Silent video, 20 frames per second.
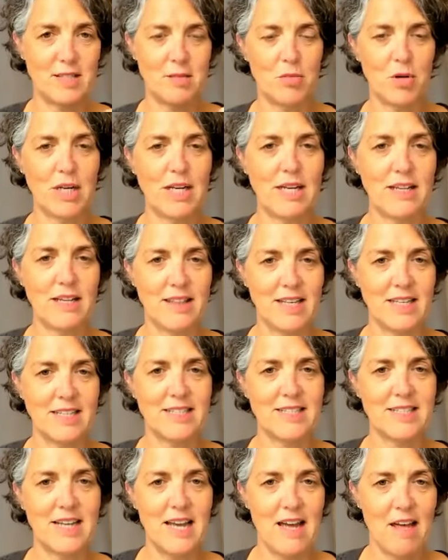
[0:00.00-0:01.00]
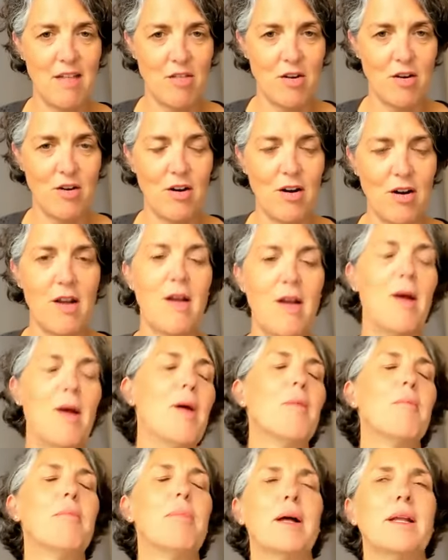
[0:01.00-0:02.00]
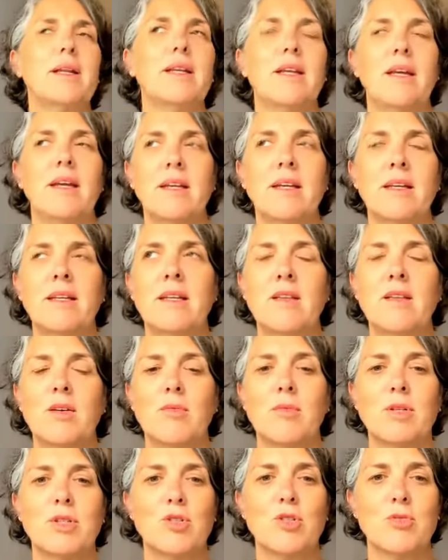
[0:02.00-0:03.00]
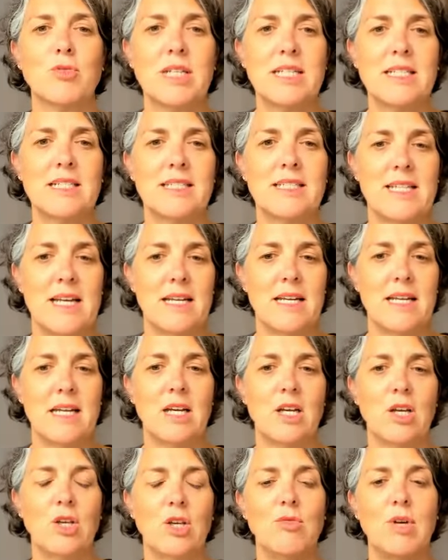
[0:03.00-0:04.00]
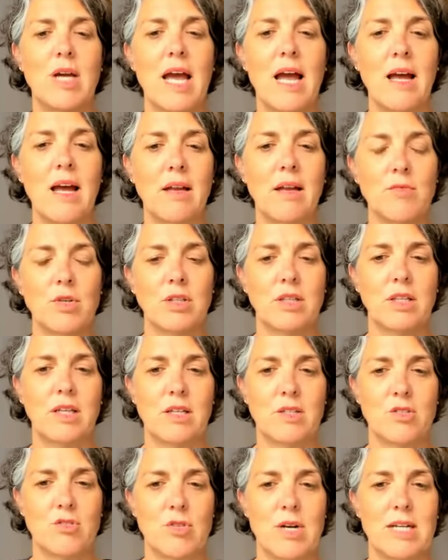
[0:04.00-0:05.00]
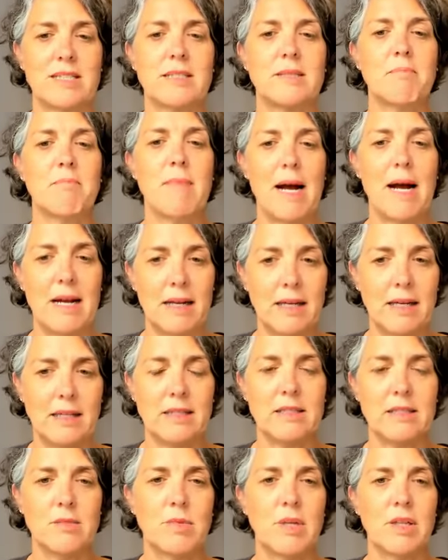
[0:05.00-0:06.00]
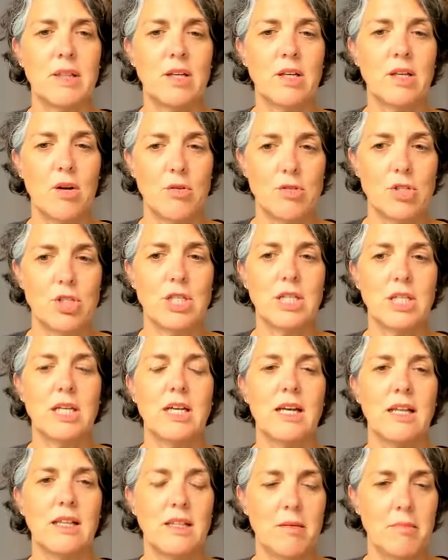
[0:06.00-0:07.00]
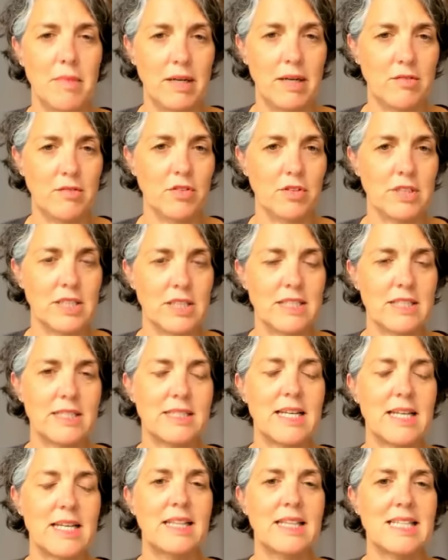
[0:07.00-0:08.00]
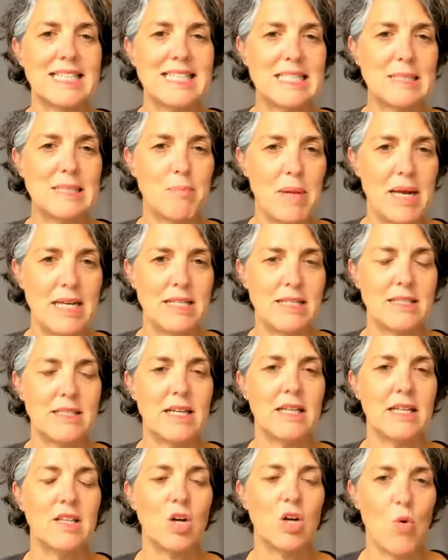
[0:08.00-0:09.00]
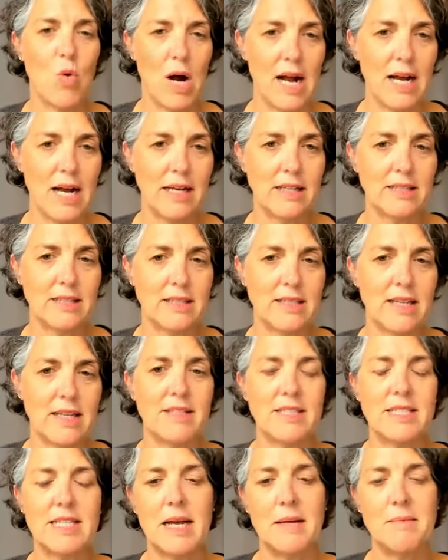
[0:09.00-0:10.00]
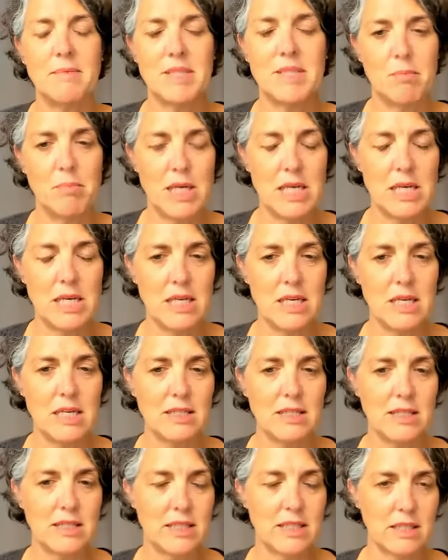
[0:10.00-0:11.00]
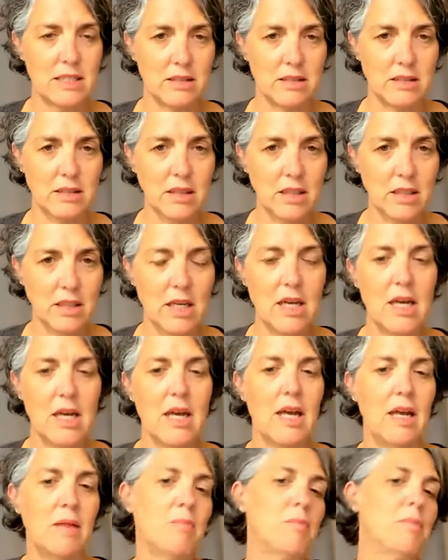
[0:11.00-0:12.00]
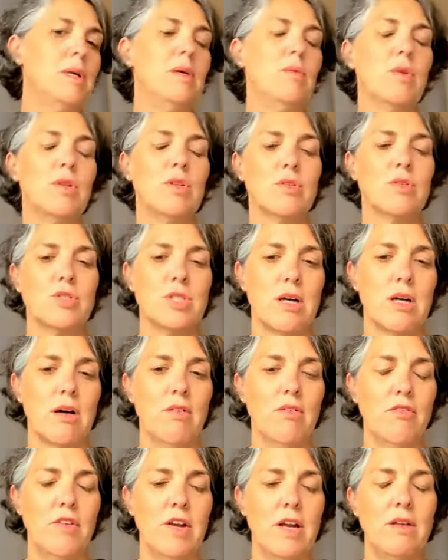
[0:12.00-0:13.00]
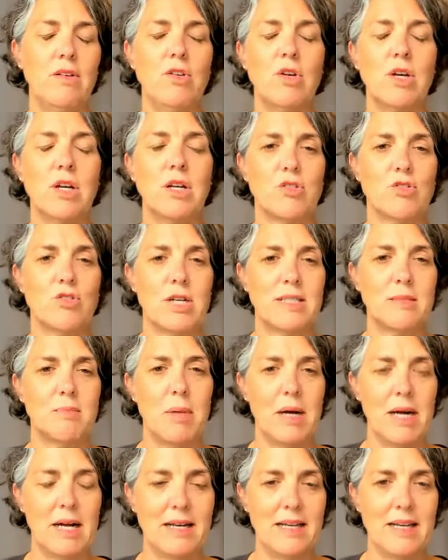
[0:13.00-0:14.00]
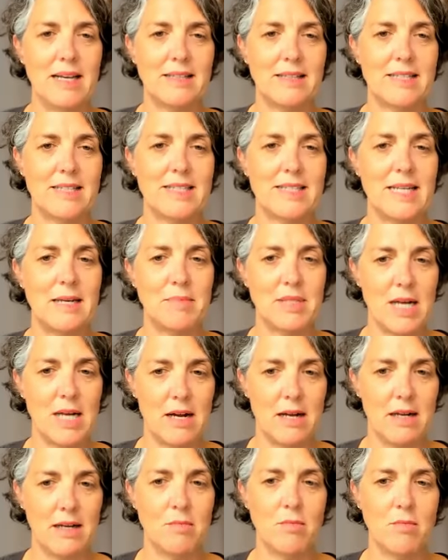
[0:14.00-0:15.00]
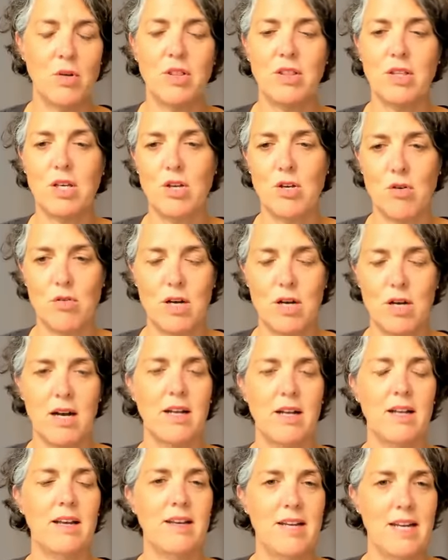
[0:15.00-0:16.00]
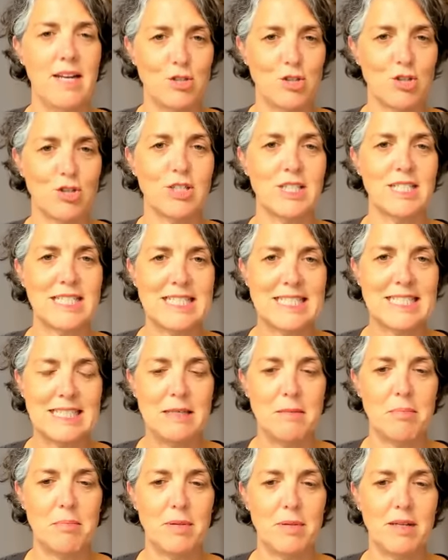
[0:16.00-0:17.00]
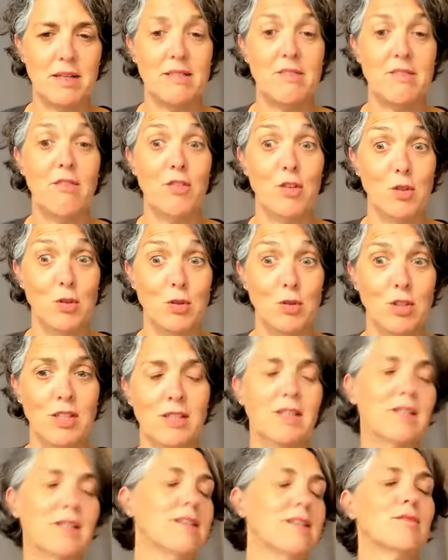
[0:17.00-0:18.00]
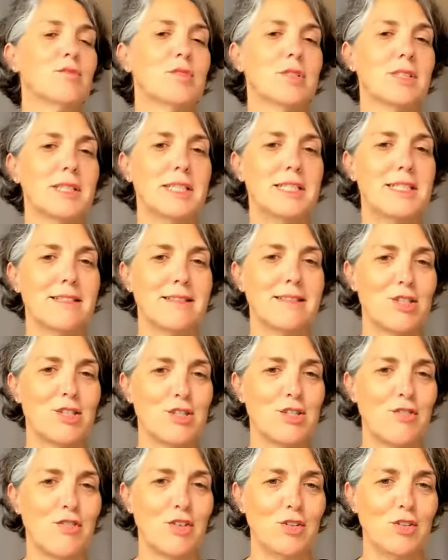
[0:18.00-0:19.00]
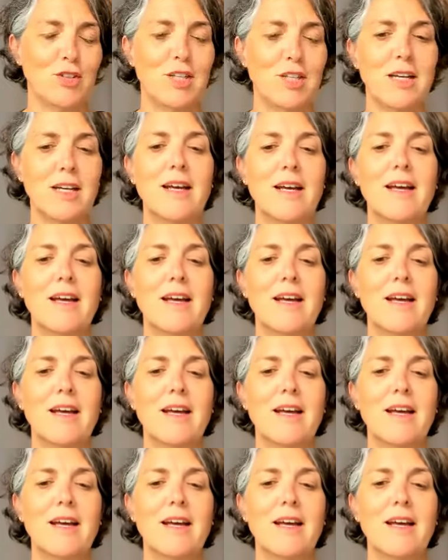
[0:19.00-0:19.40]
and bringing things together. But in the retreat setting, you can really address mind with the coaching and the mindfulness and the space and the quiet and the time to be still and be with yourself. And you can address body at the same time with the yoga and nature and sleep and food, really delicious food.